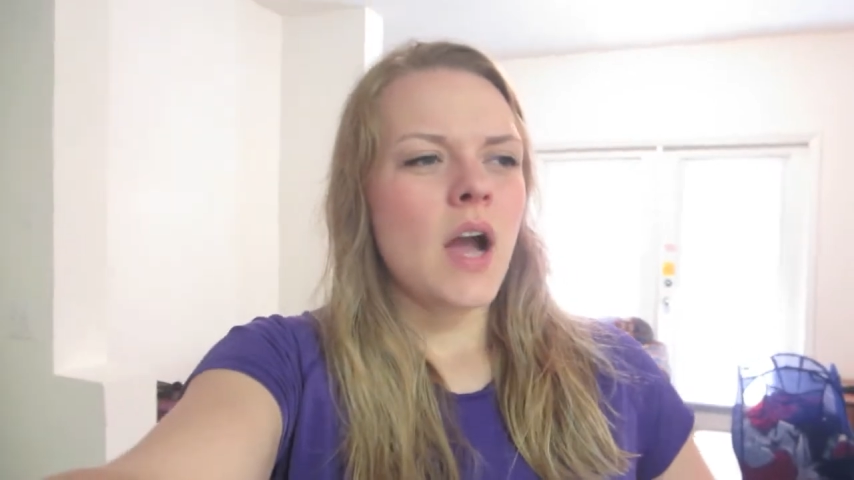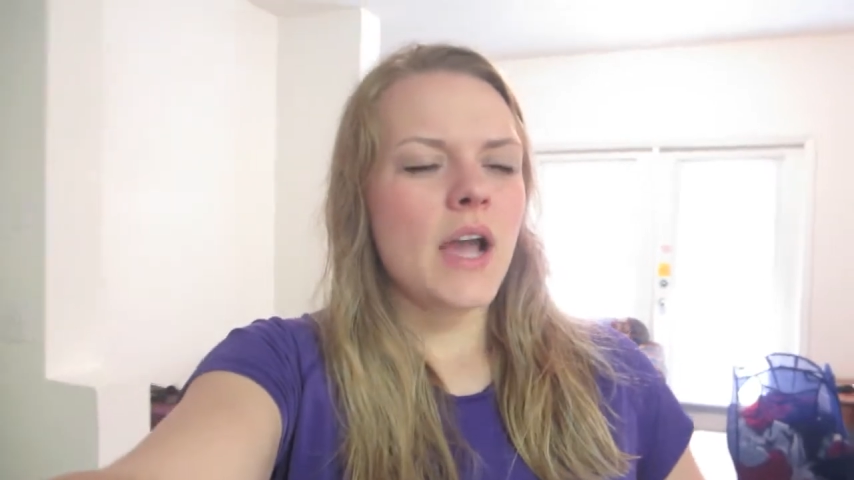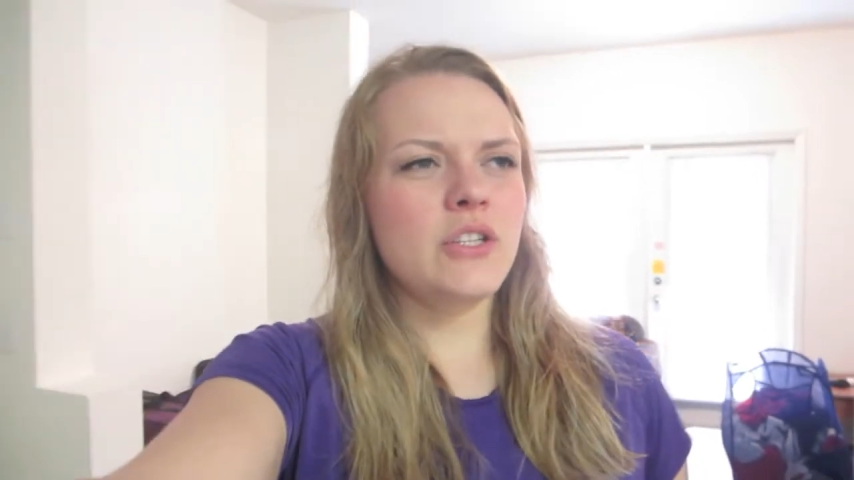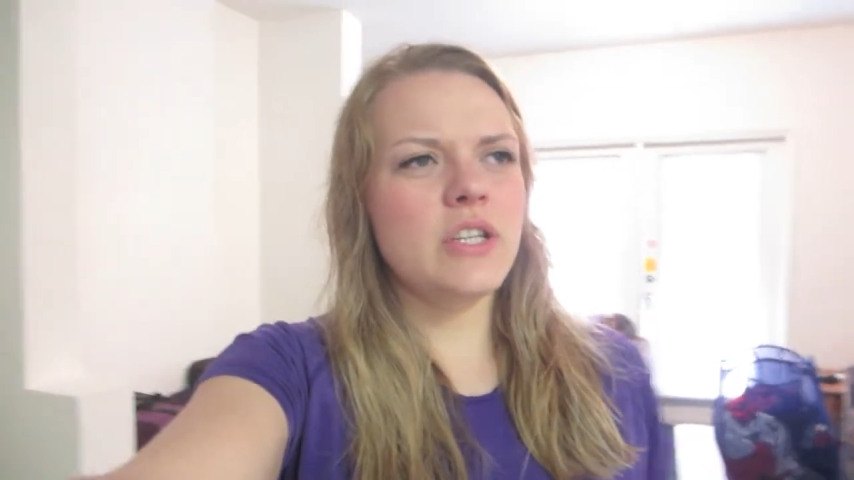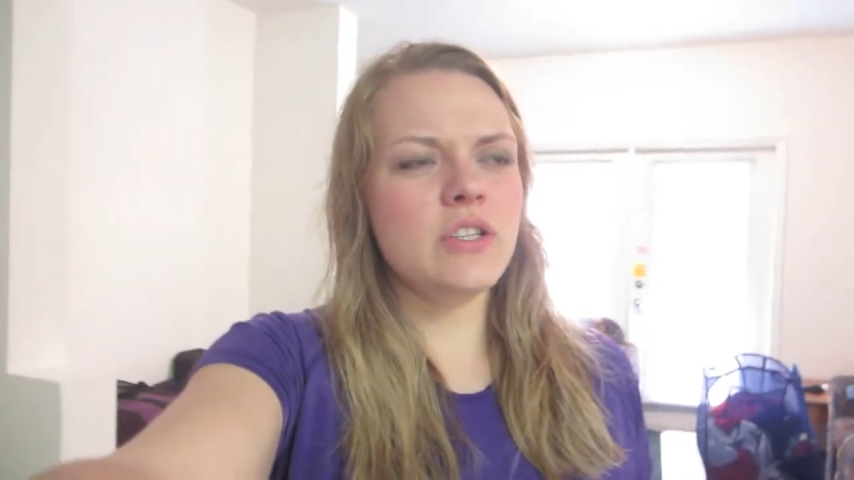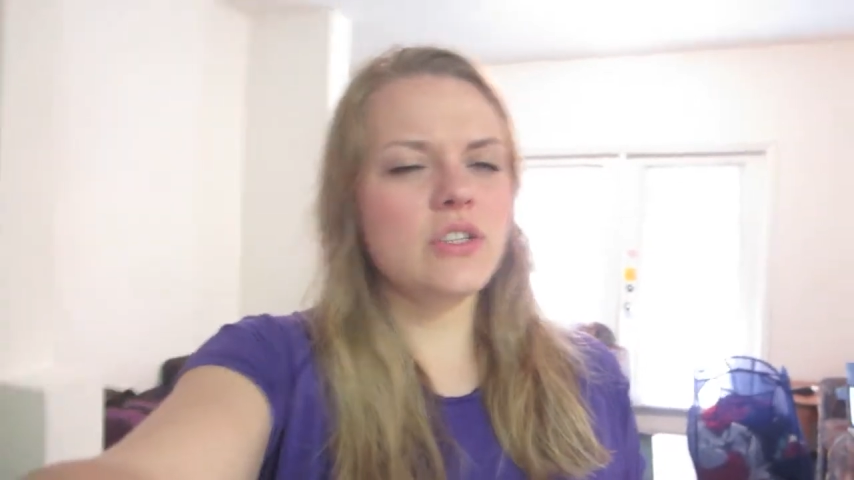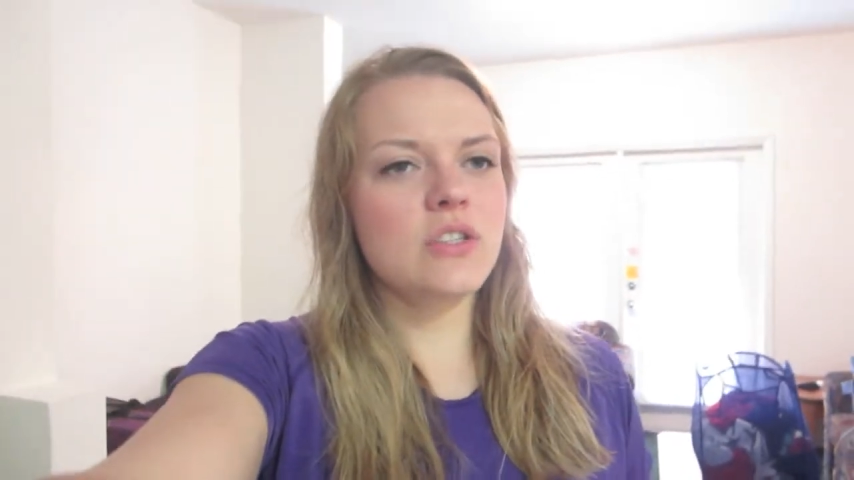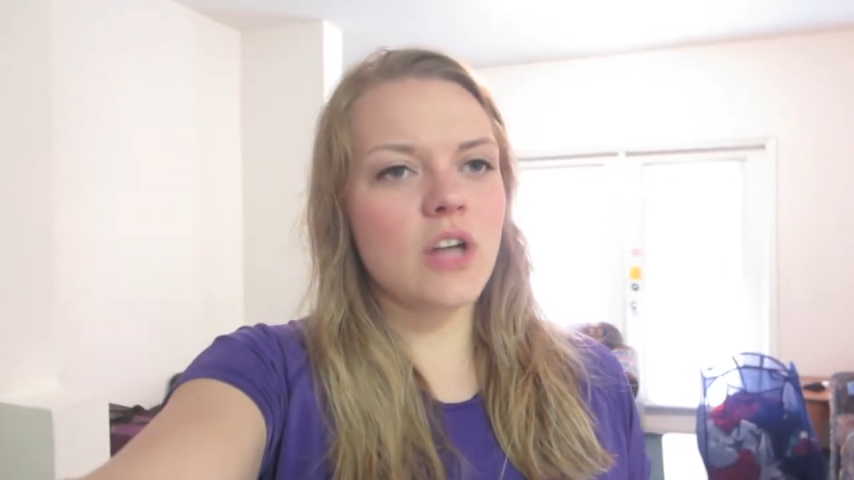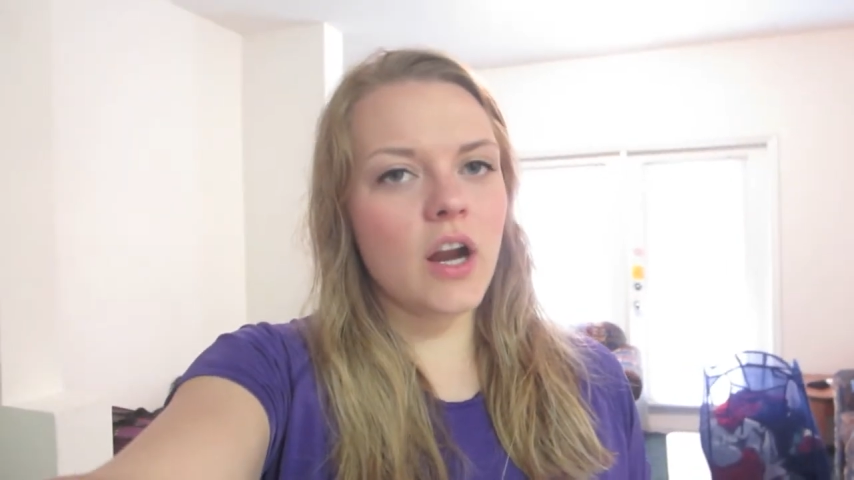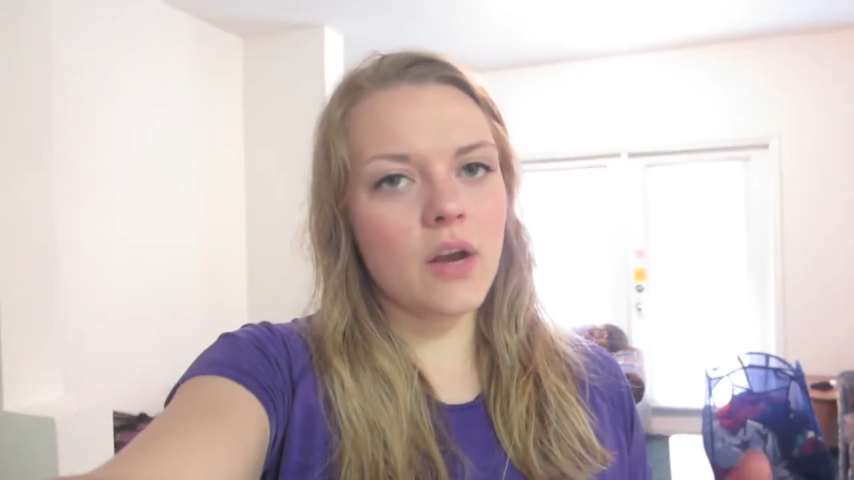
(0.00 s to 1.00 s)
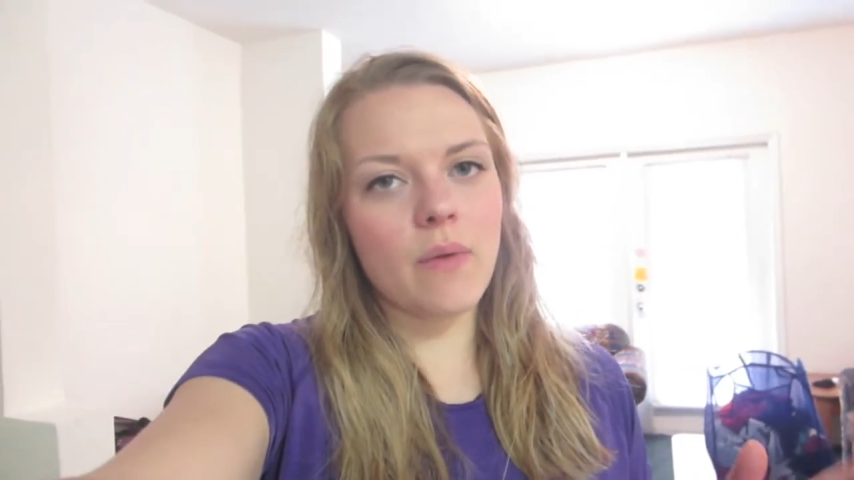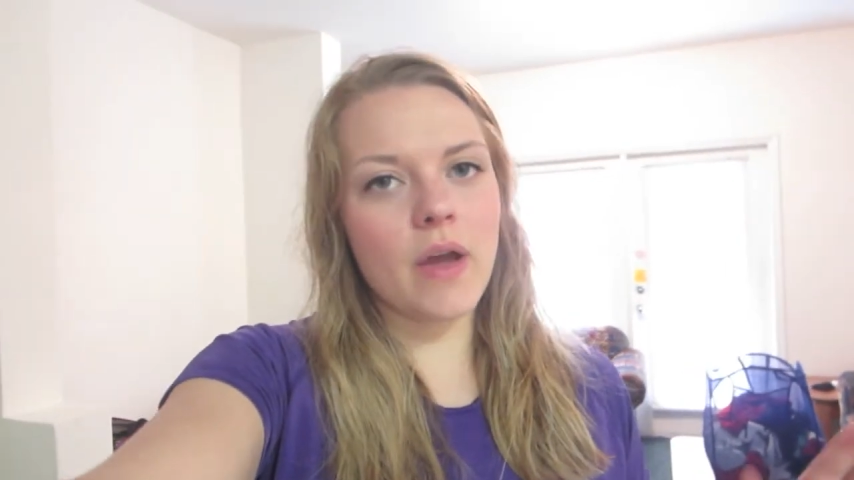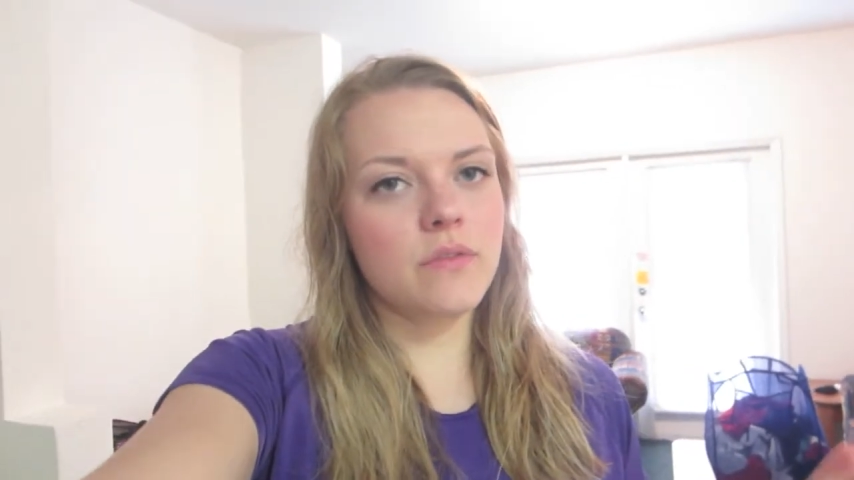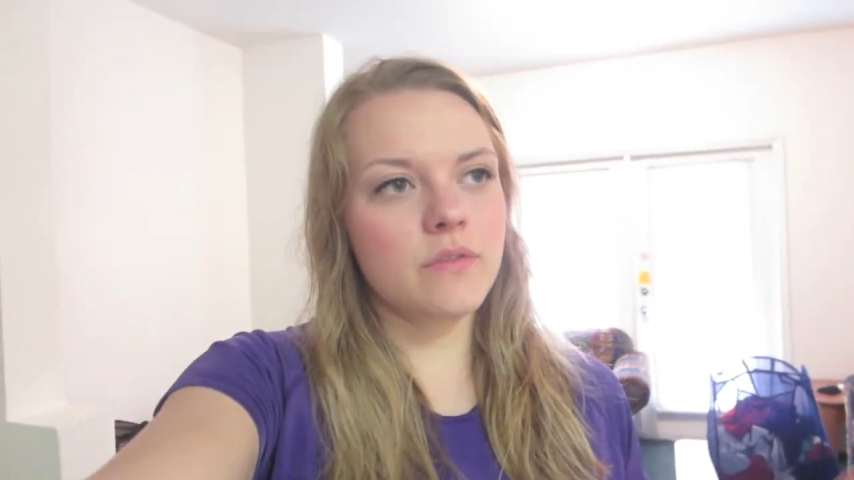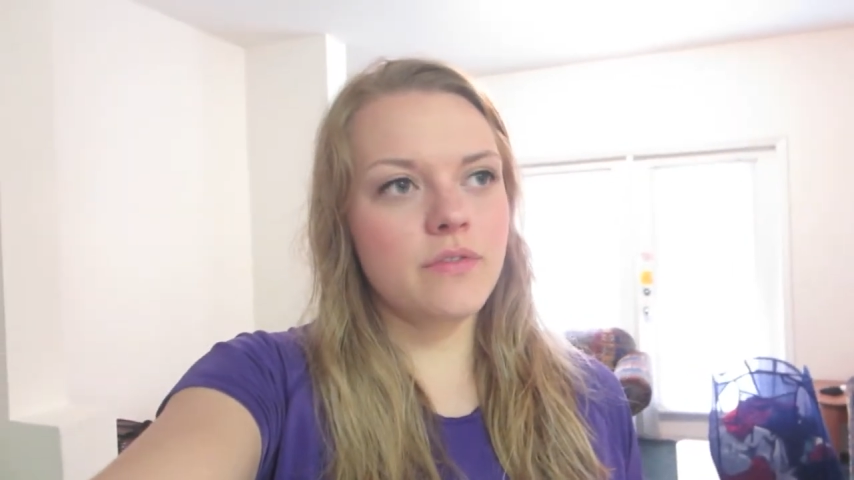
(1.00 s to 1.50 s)
I usually start
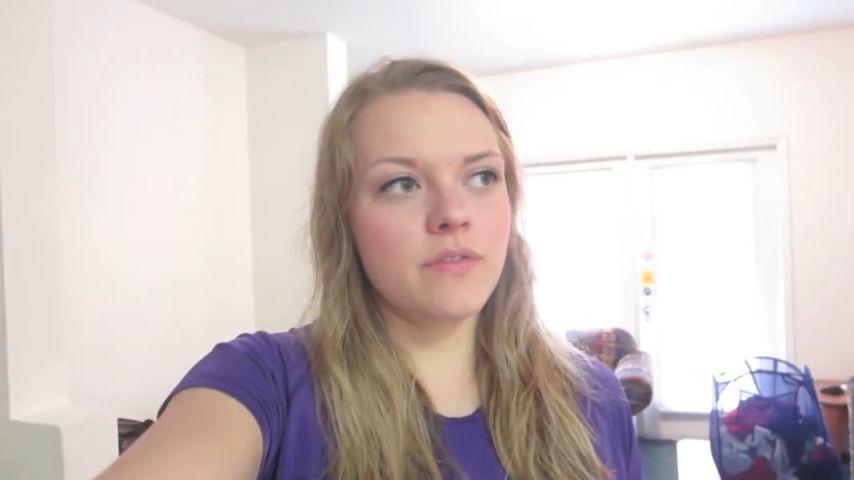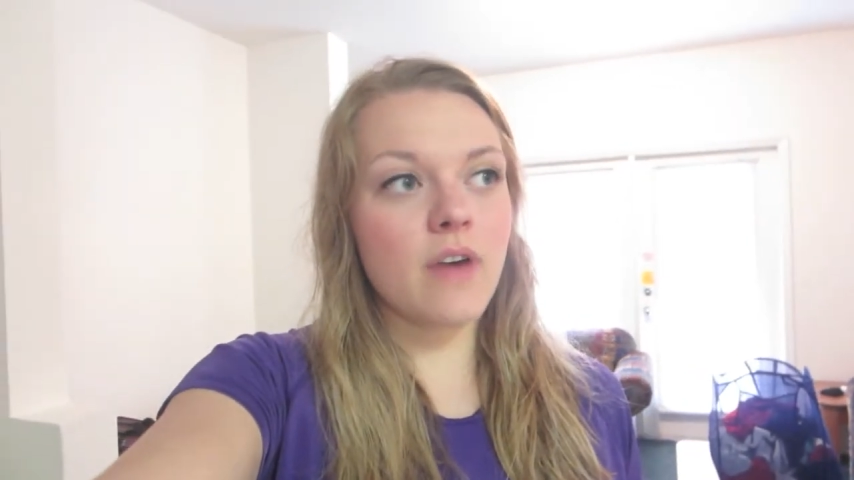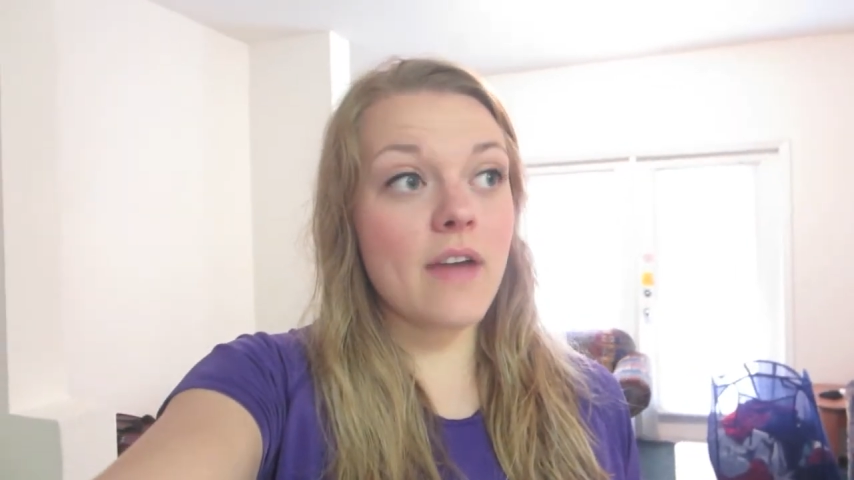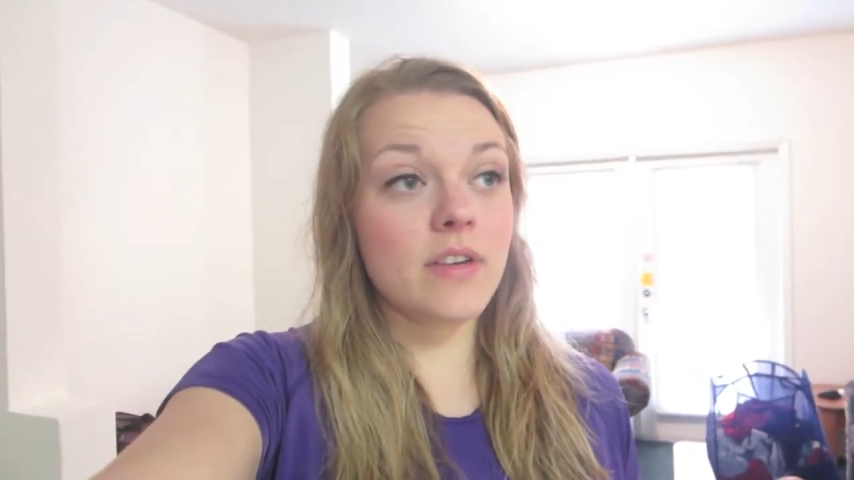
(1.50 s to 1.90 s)
around 5